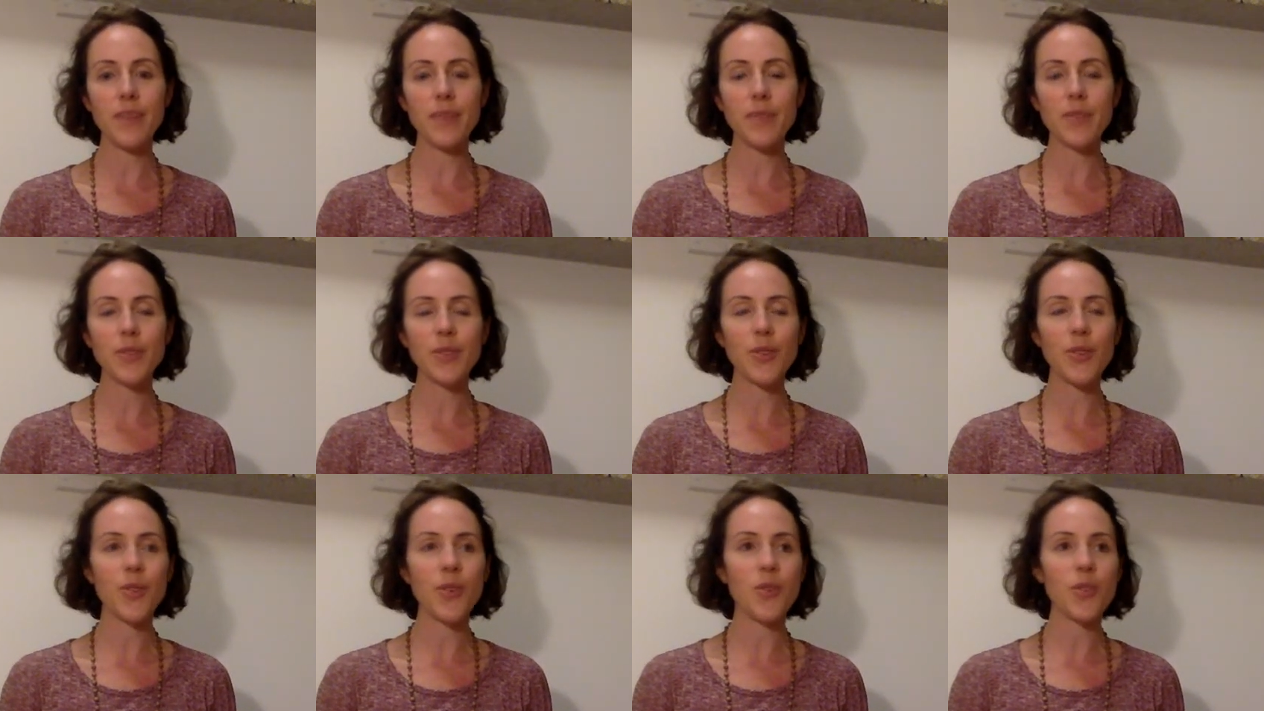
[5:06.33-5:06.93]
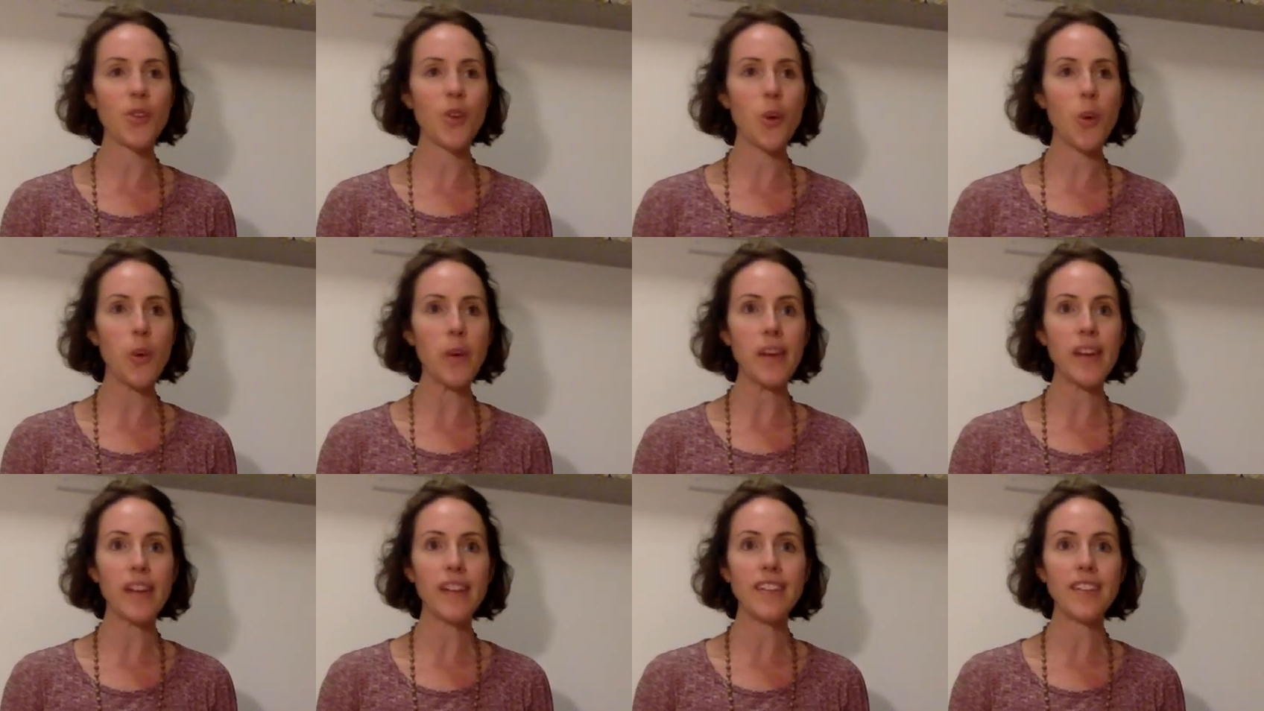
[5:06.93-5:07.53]
So no
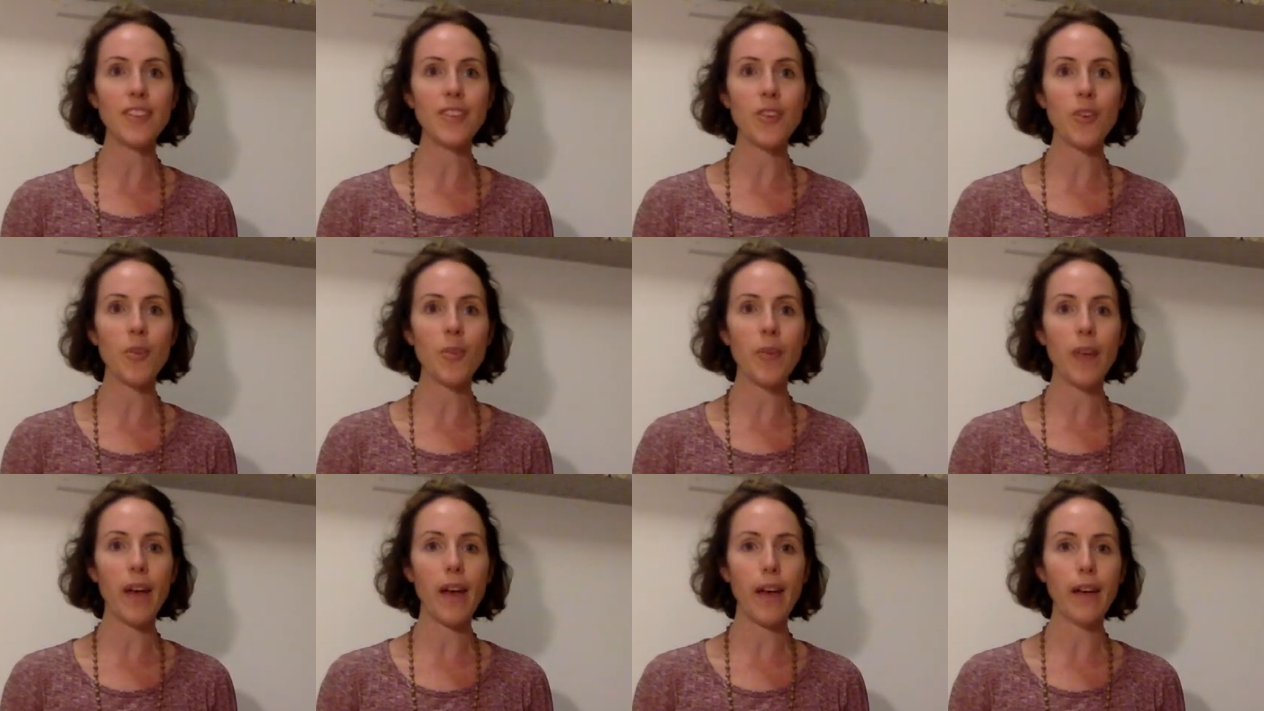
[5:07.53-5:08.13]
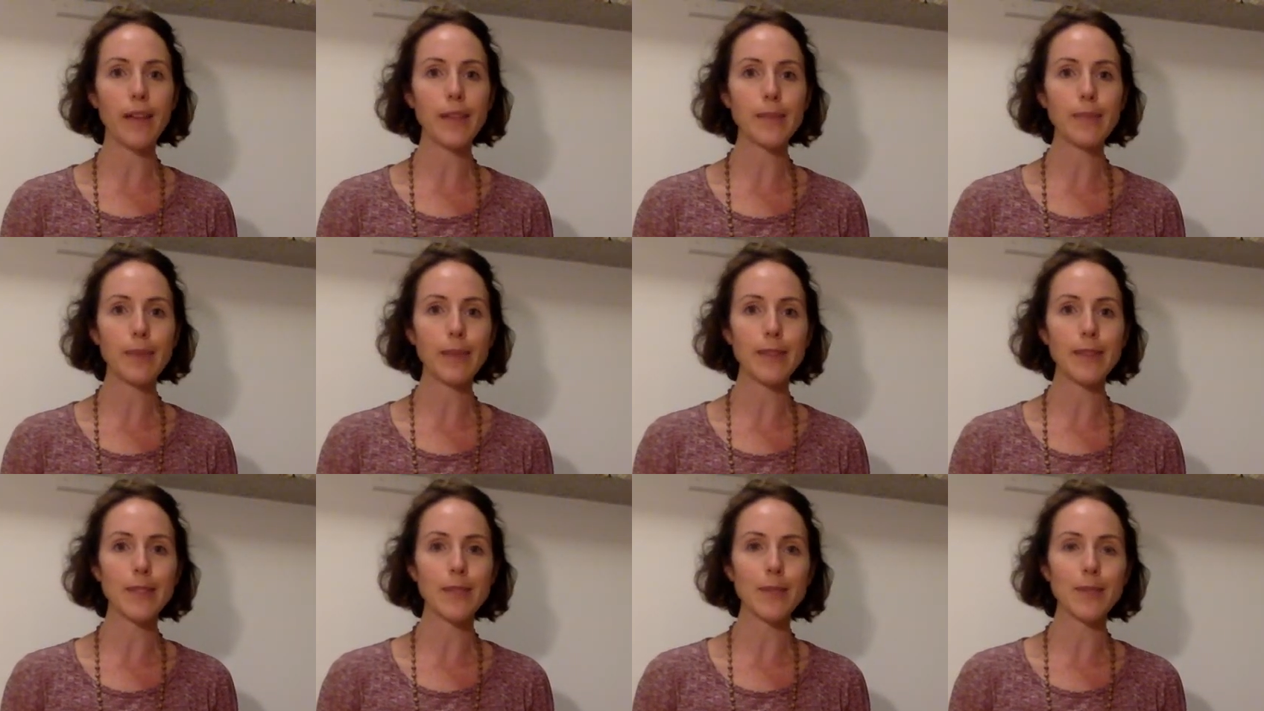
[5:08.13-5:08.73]
need to go buy
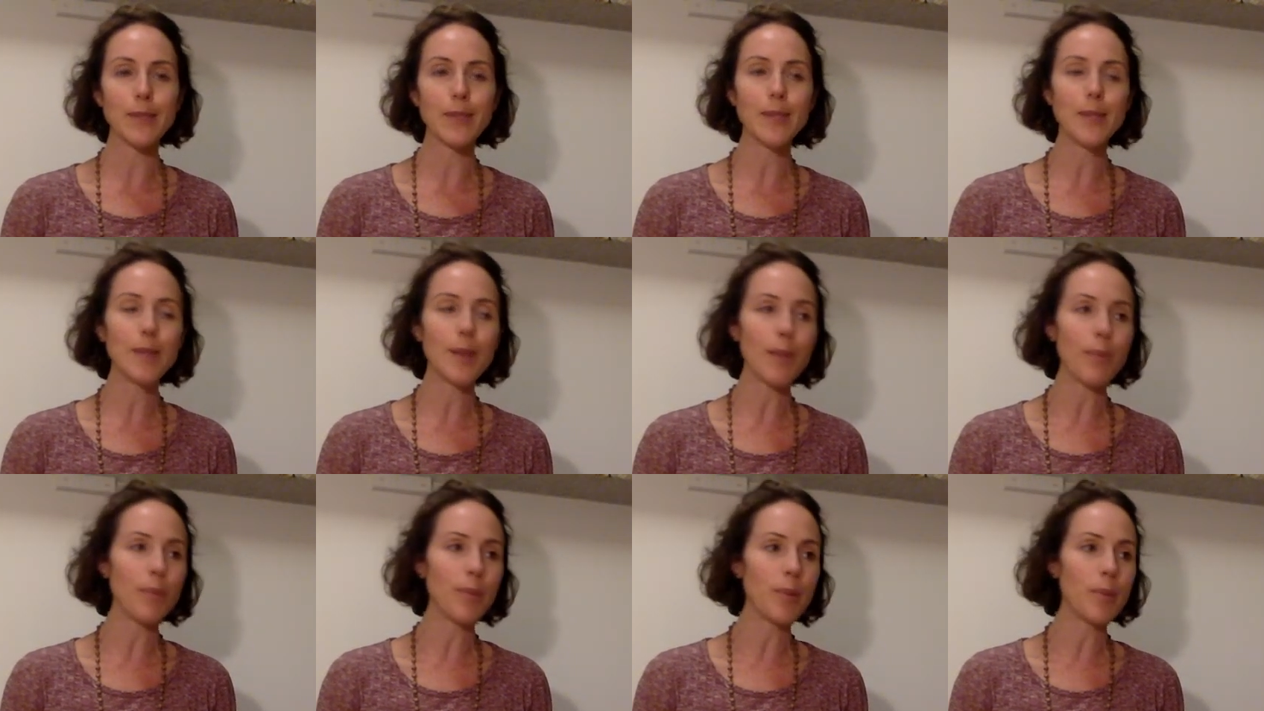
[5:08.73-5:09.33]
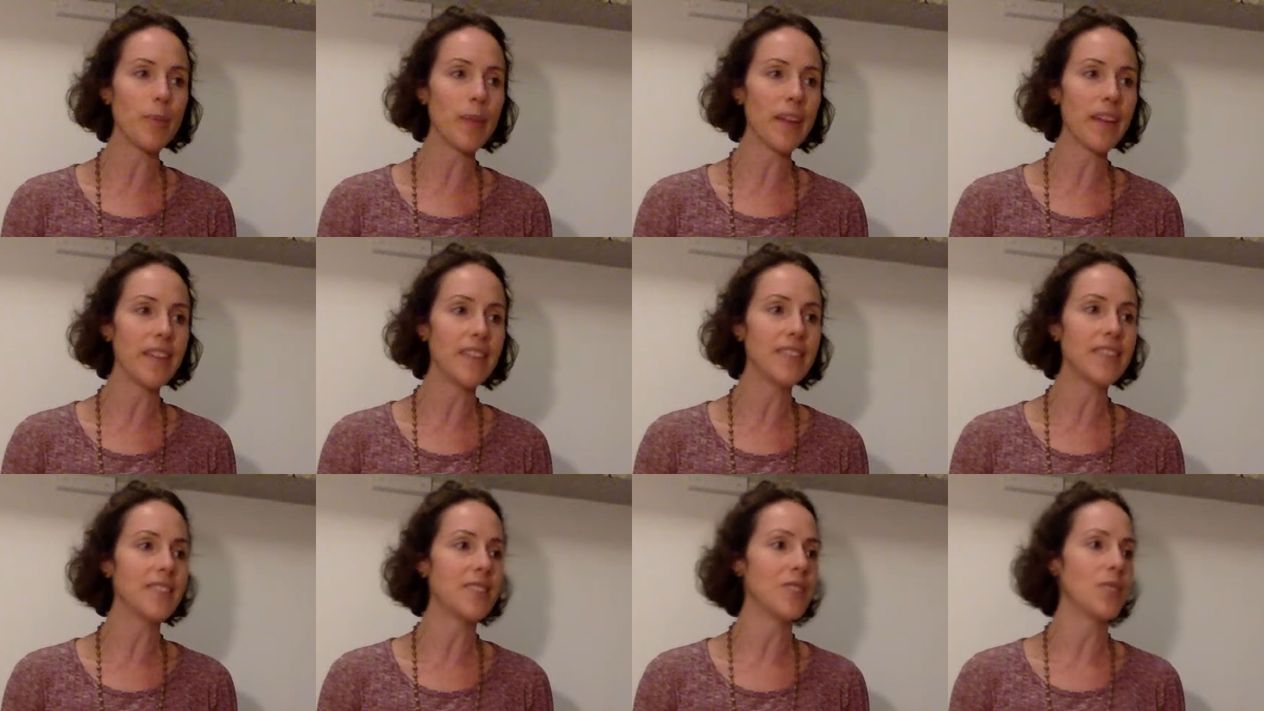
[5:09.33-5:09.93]
expensive
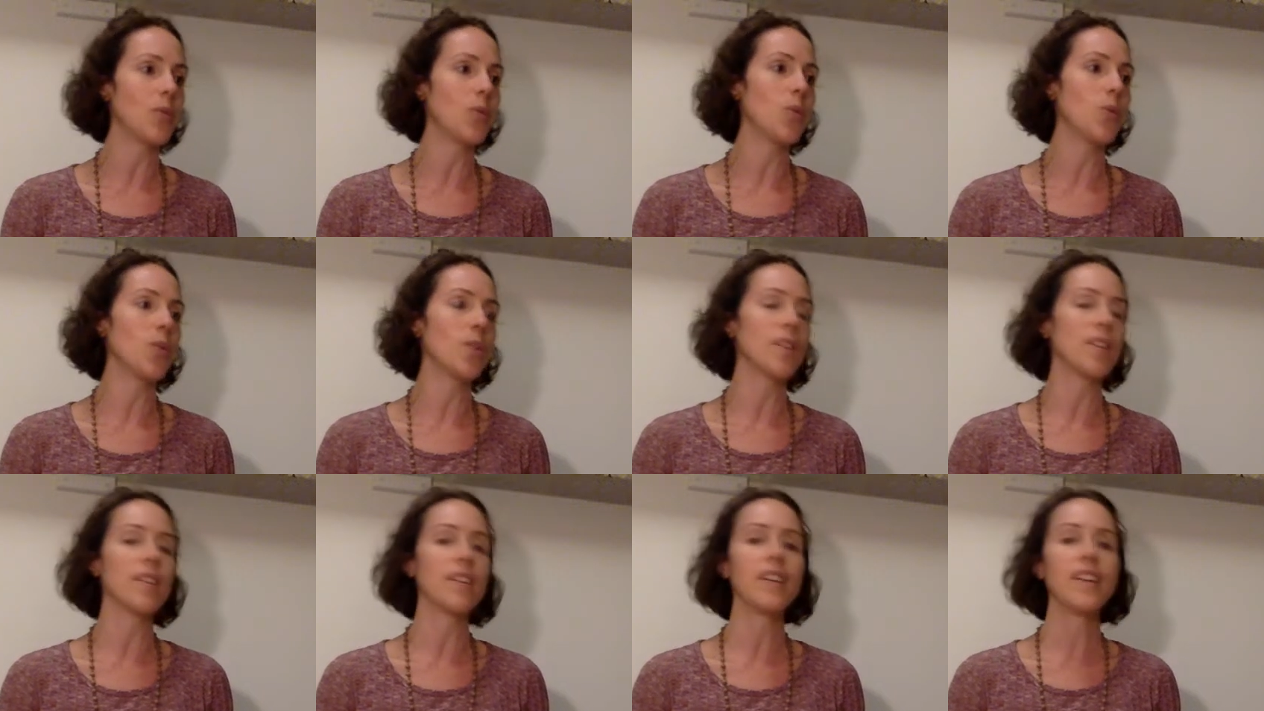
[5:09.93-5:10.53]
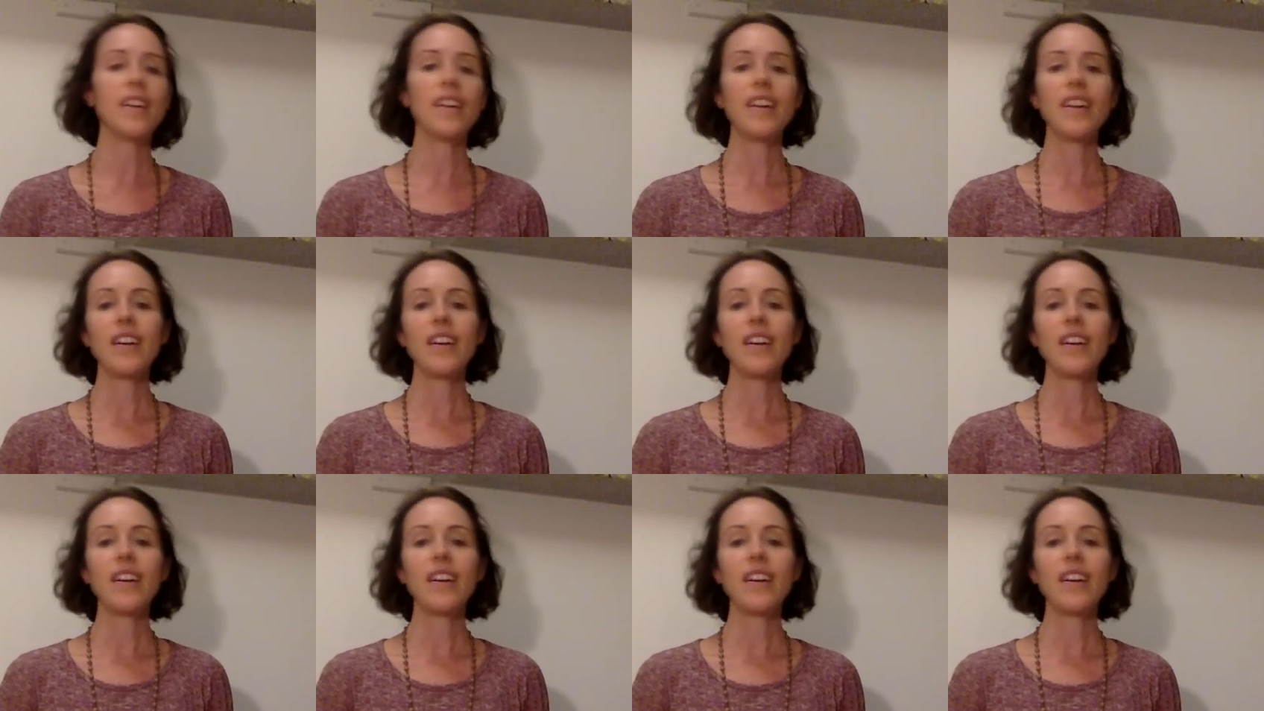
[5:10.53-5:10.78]
supplements or